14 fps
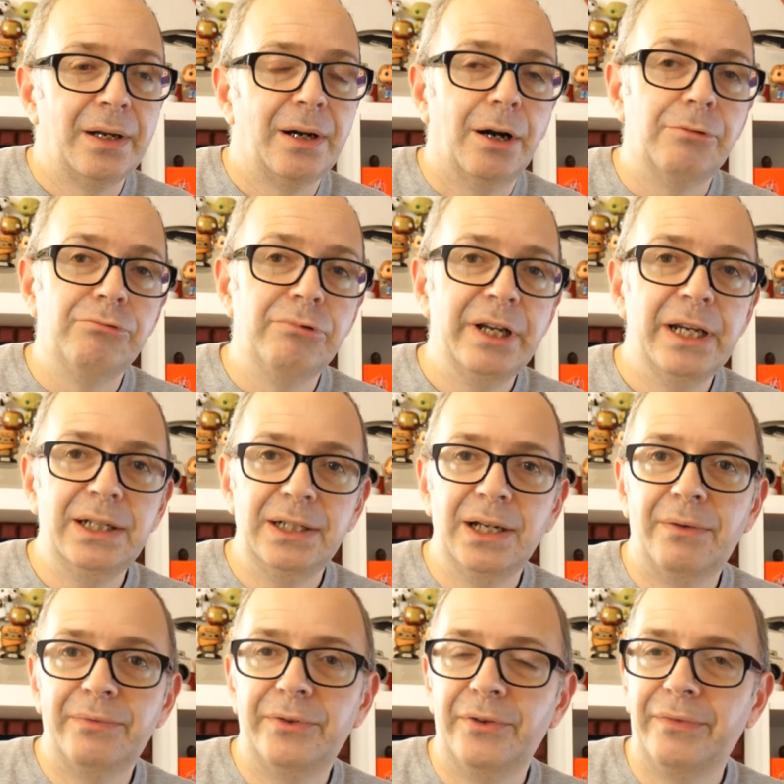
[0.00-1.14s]
I really
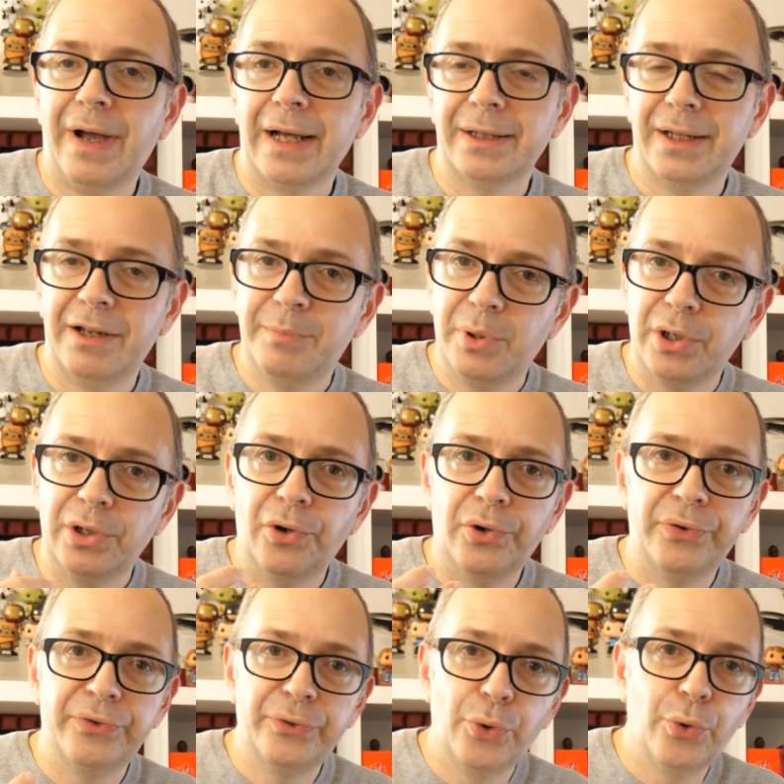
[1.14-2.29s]
love the fact they put a lot
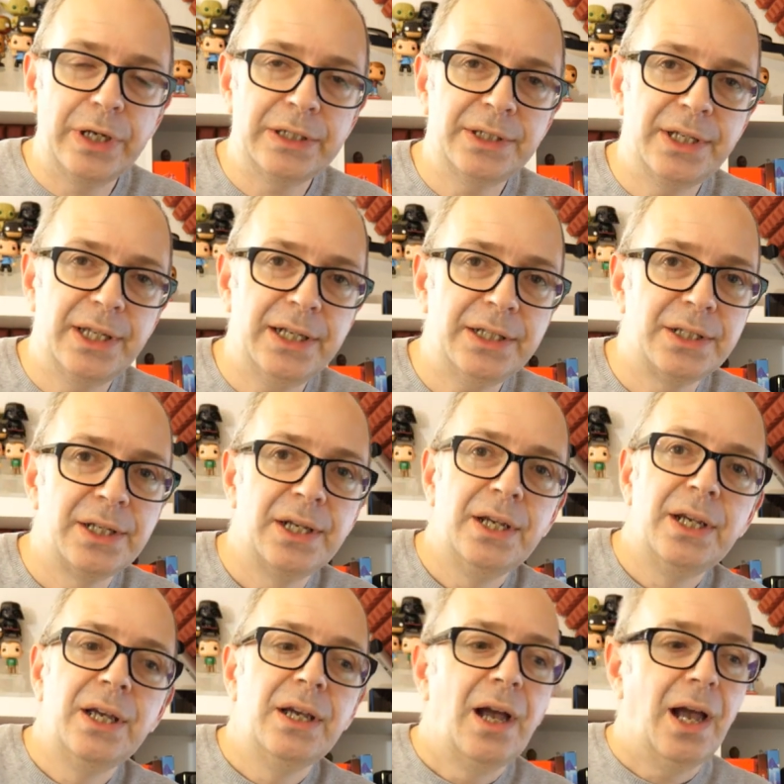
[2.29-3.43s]
of thought into this.
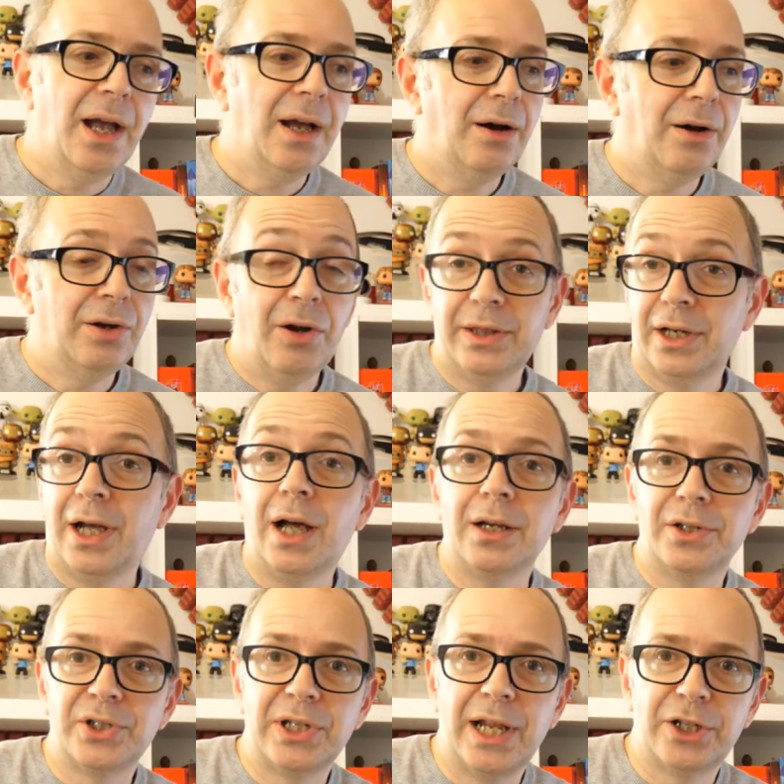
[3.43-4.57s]
Uh, I like the
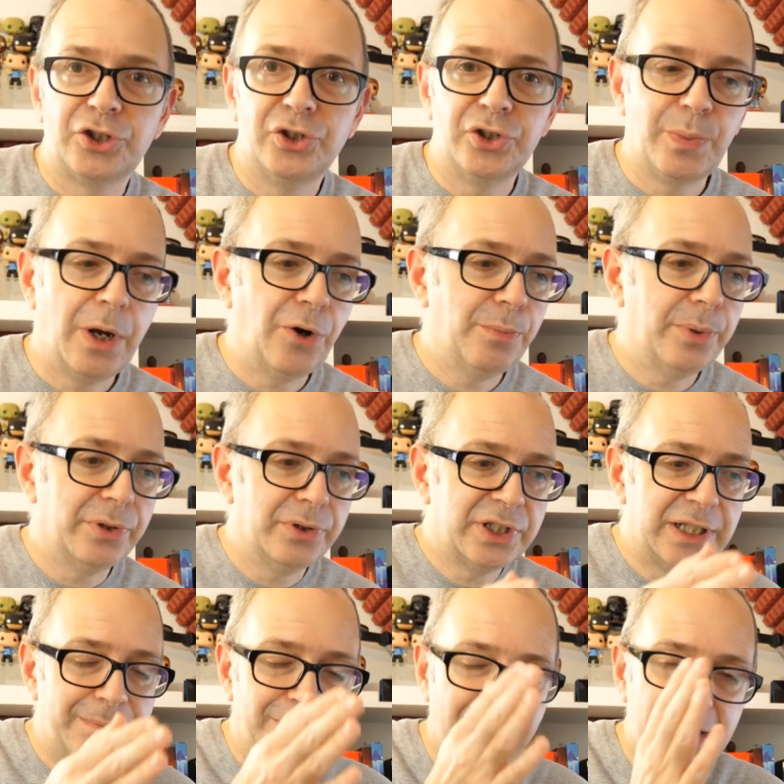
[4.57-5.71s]
colour selection as well, but the
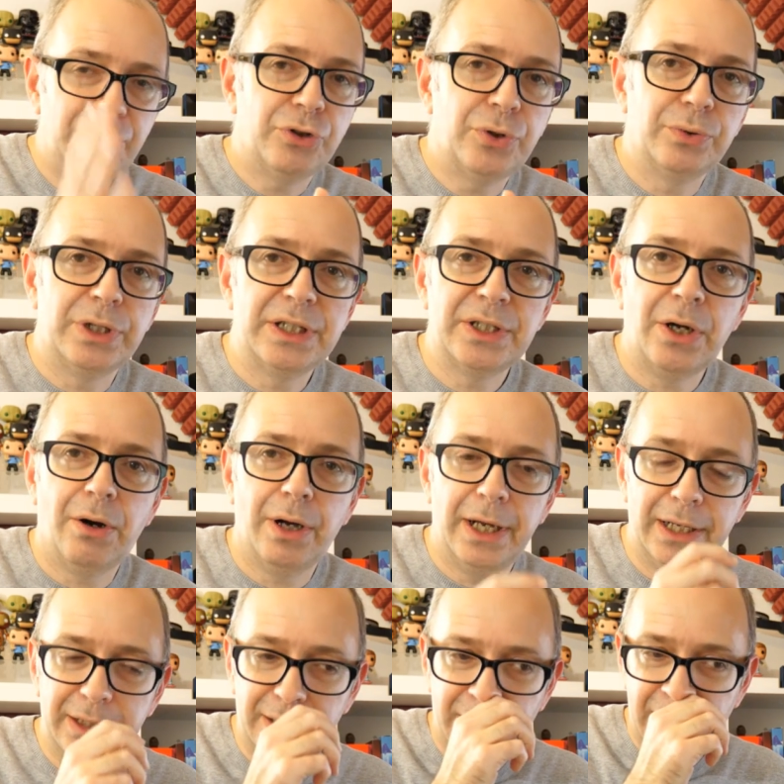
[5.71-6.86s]
symmetrical
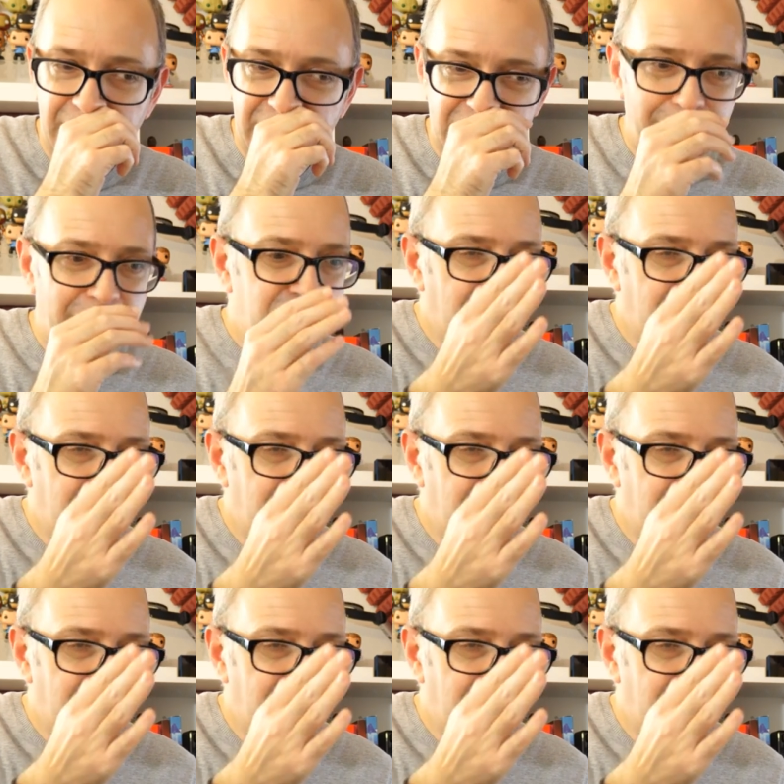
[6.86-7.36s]
design, especially